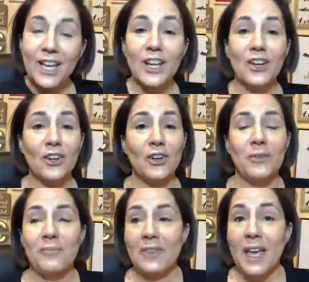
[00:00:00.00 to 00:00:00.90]

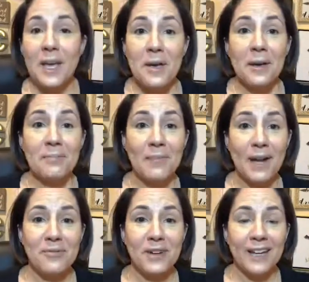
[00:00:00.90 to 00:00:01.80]
Girl, my
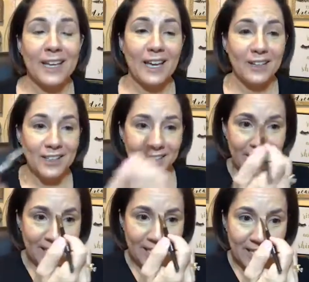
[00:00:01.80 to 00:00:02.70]
friend
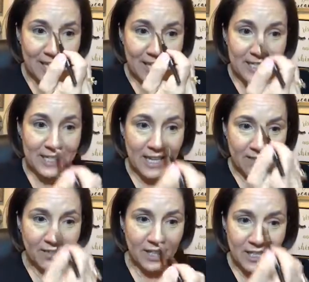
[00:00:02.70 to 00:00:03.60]
Kelly,
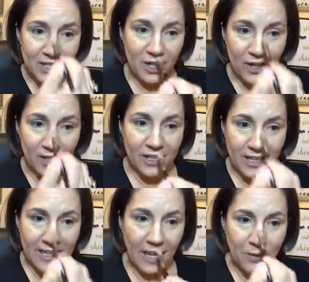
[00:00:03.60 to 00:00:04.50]
I've got to talk.
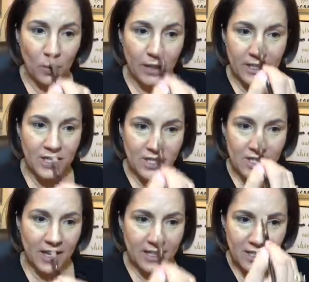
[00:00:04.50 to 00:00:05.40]
I want to just
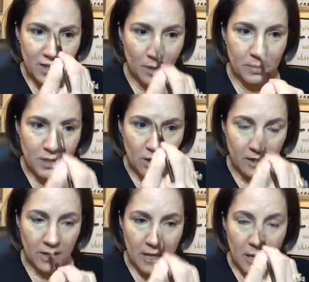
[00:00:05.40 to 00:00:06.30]
like stop and
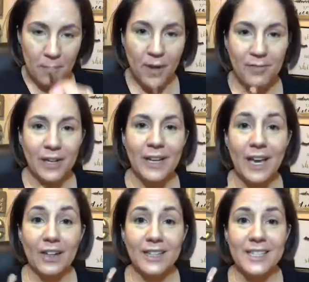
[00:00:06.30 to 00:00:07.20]
talk. My friend
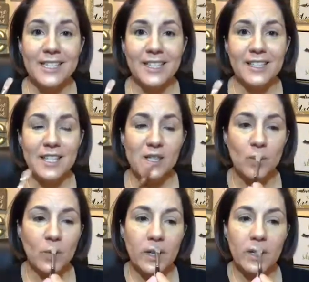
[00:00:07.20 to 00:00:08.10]
Kelly did this
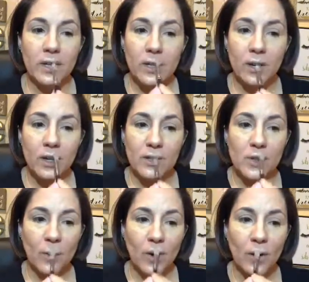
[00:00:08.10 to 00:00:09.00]
one
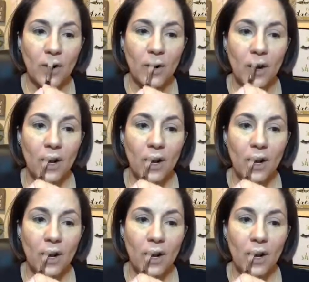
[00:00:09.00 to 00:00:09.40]
contour.